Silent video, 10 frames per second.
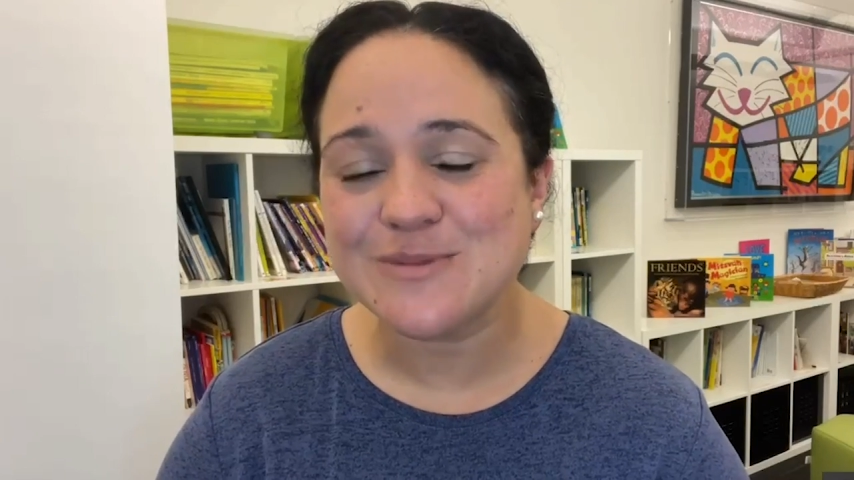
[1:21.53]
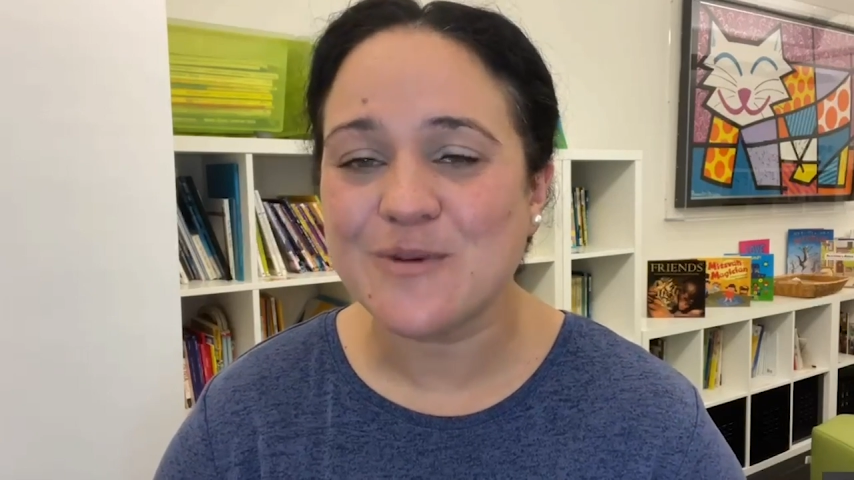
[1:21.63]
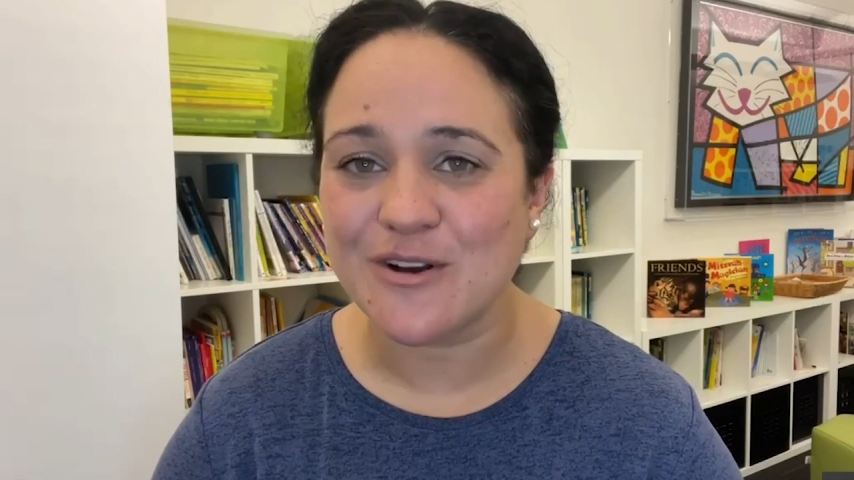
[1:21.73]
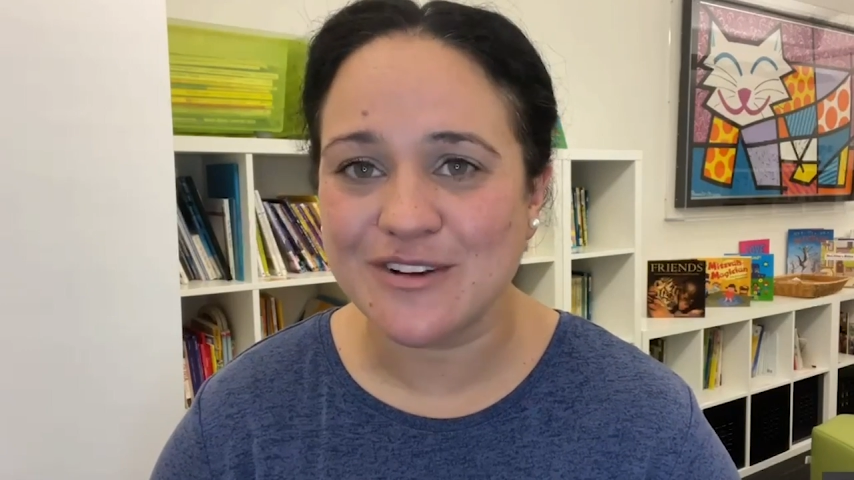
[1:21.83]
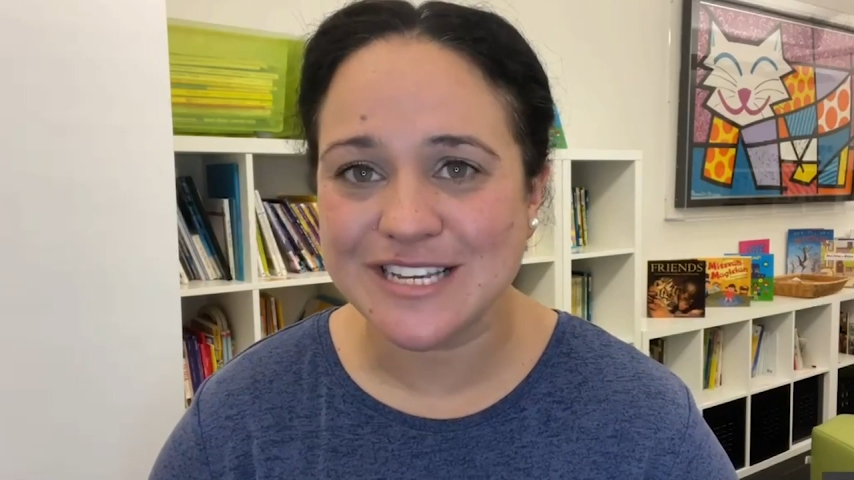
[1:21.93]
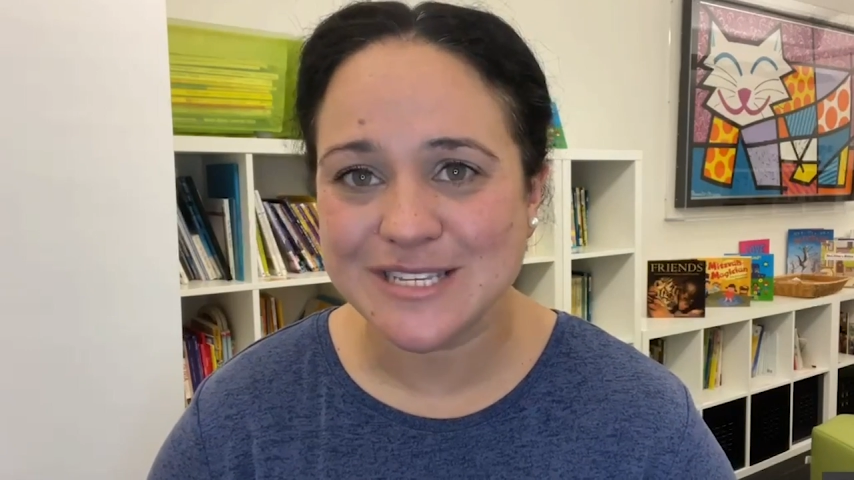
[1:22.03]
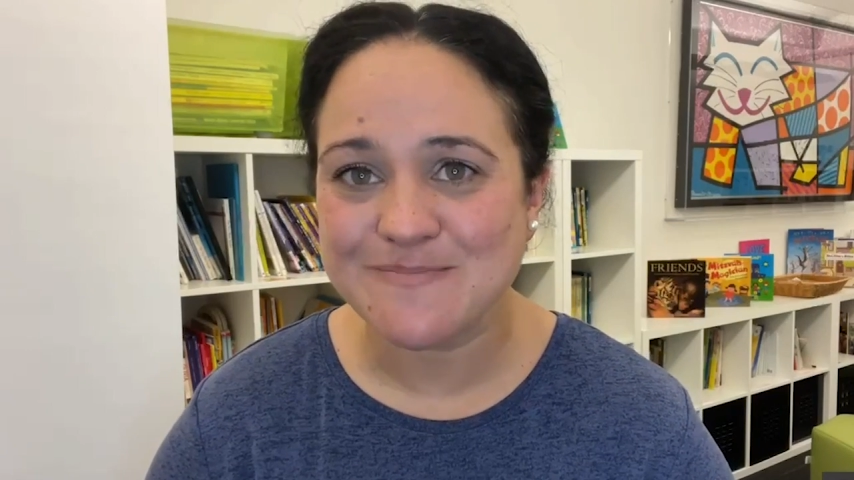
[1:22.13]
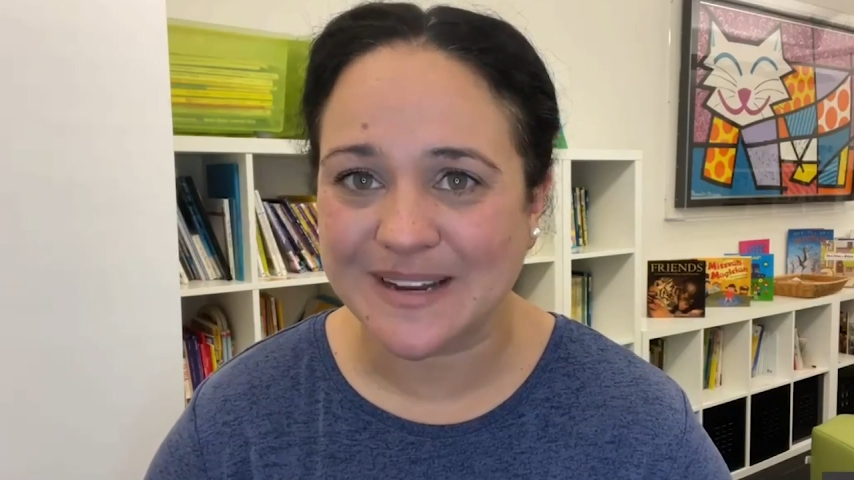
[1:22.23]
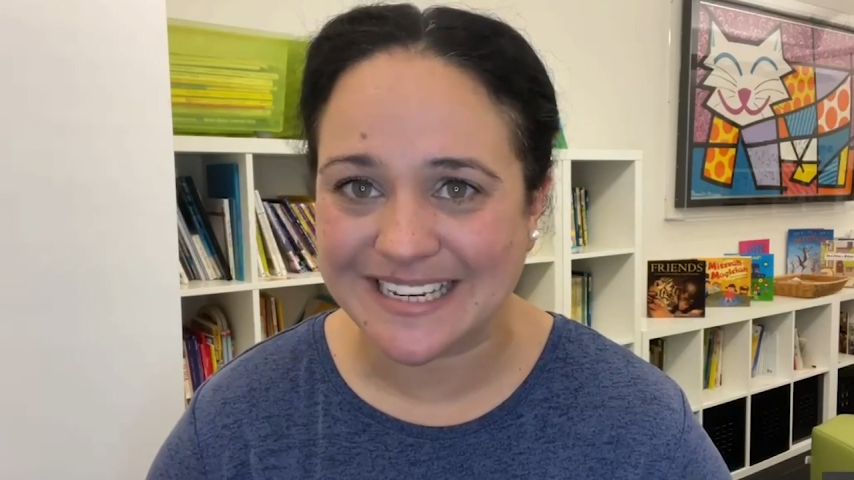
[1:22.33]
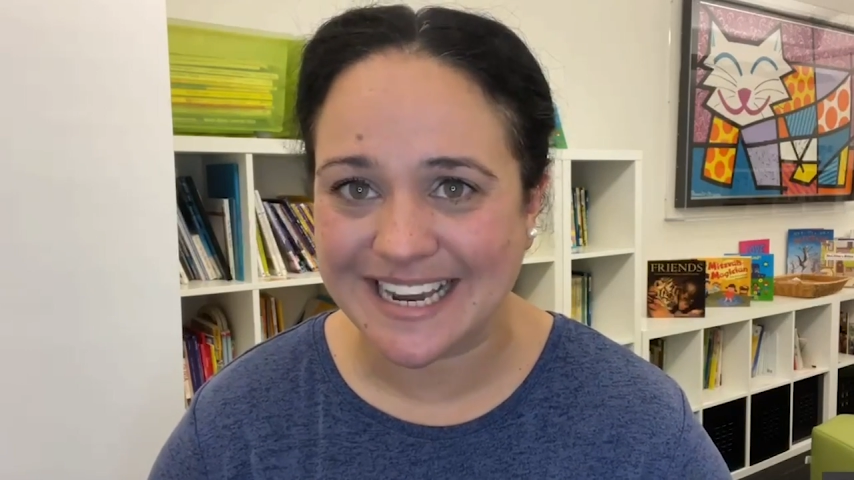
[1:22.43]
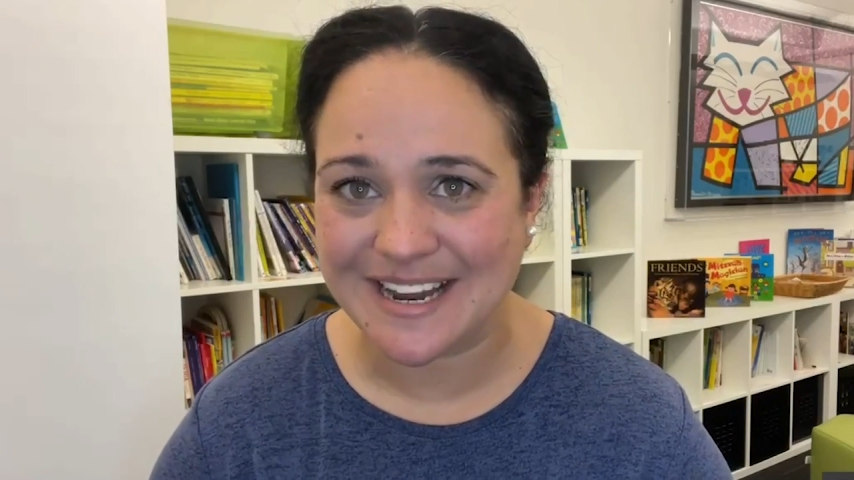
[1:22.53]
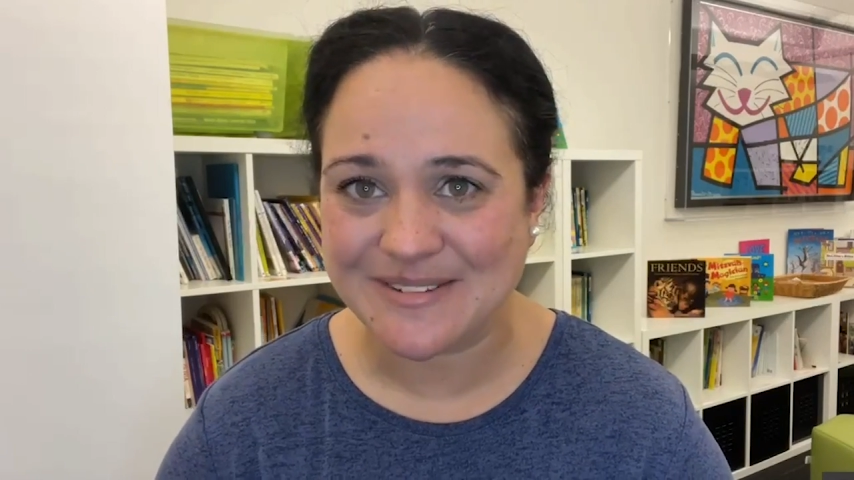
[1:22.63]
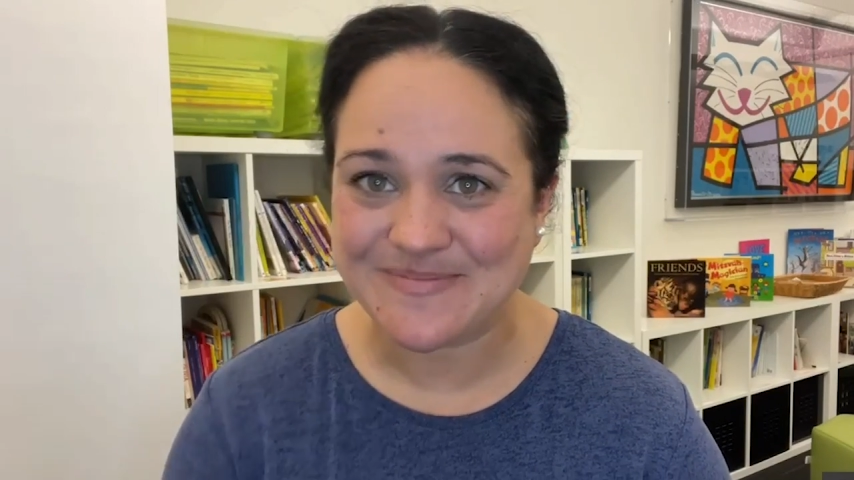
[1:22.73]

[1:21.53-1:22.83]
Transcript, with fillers: marvelous Monday.